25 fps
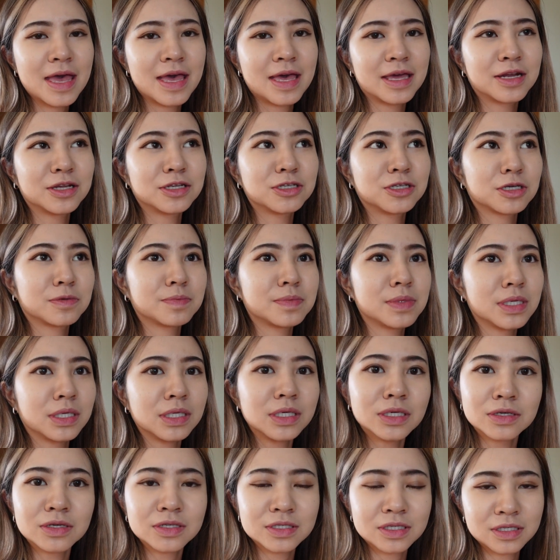And it took me
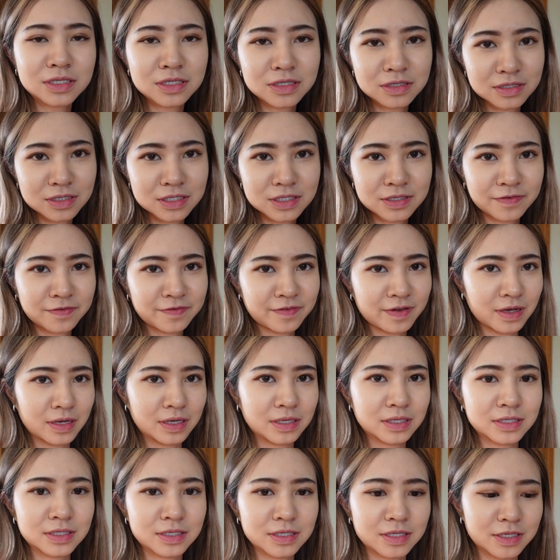years and years to
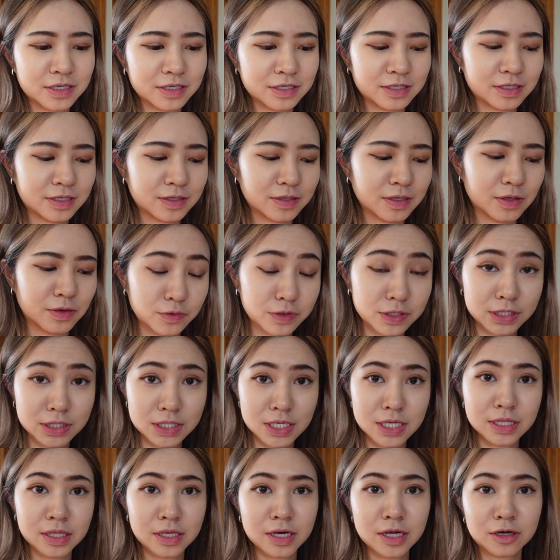find this
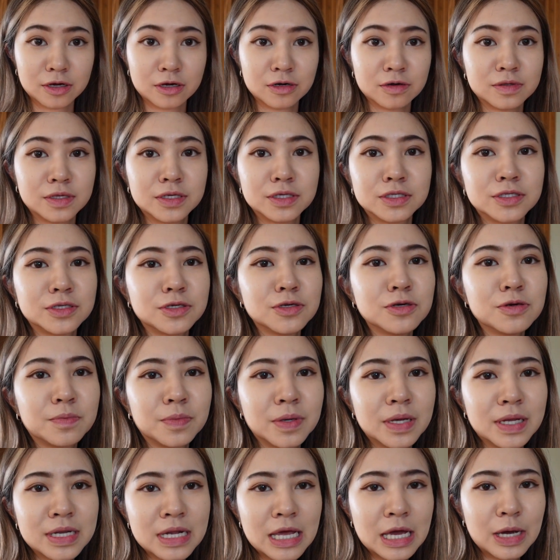routine that I currently do,
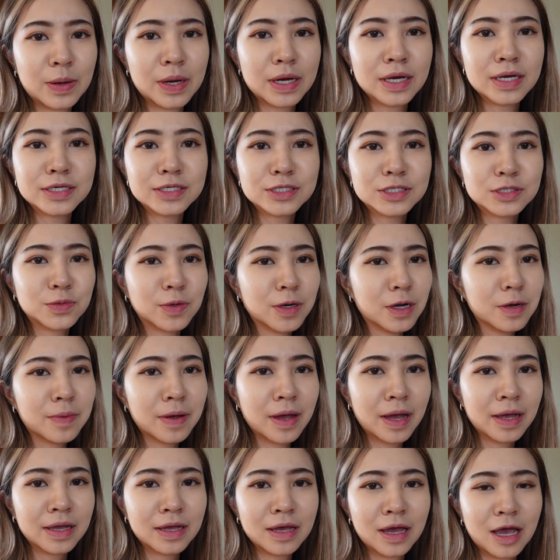but now I swear
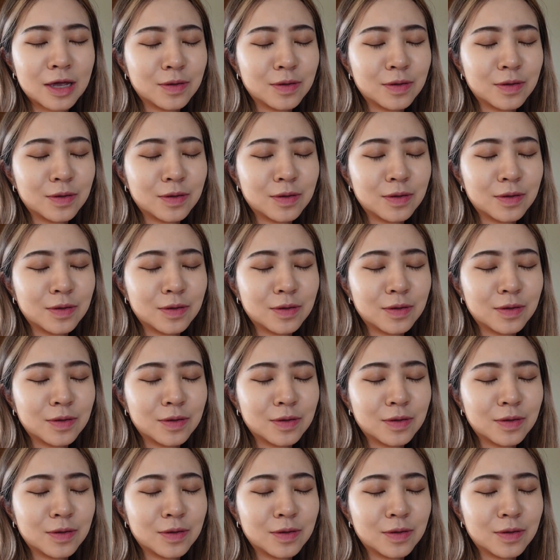by it.